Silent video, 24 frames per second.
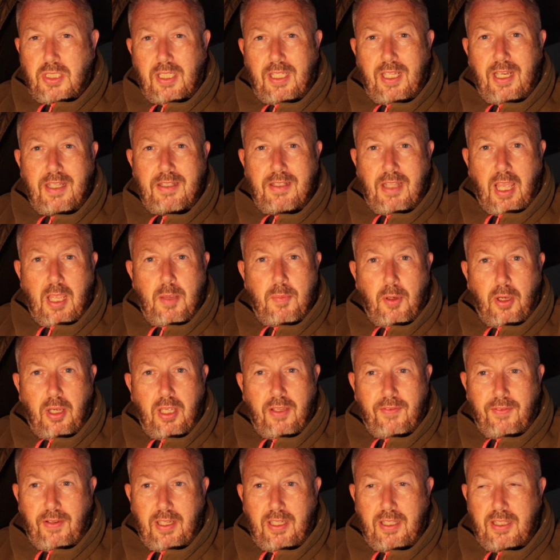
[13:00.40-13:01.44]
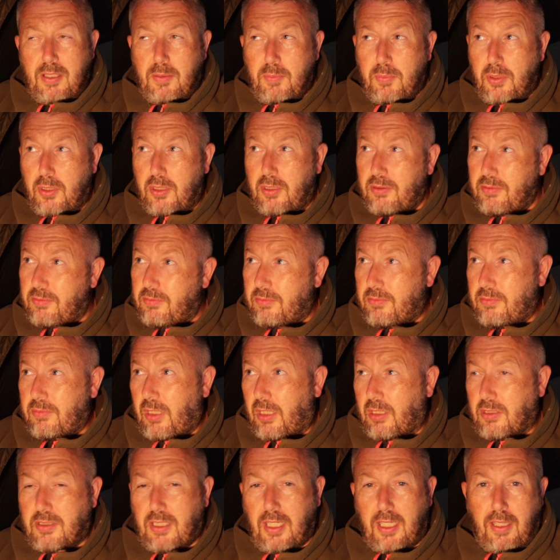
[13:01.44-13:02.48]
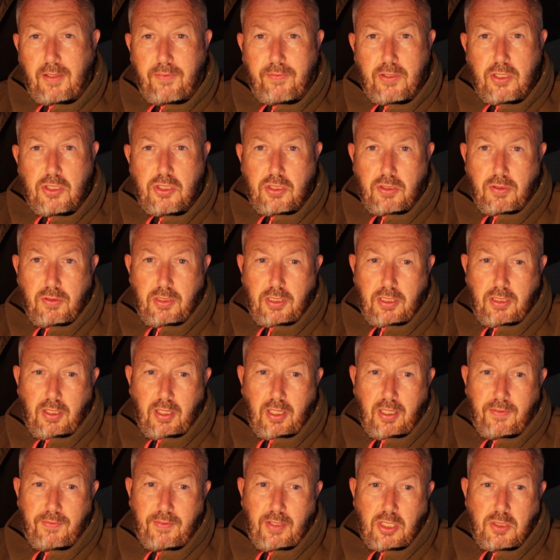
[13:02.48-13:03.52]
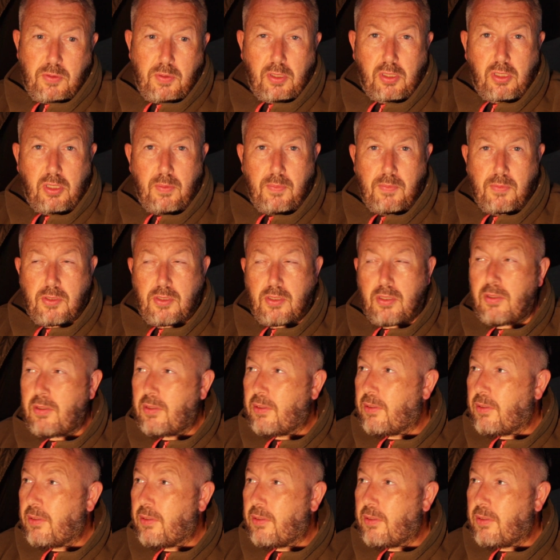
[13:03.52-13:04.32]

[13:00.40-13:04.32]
to get a day bite if anything, but I'll take a fish during the night if that's what comes.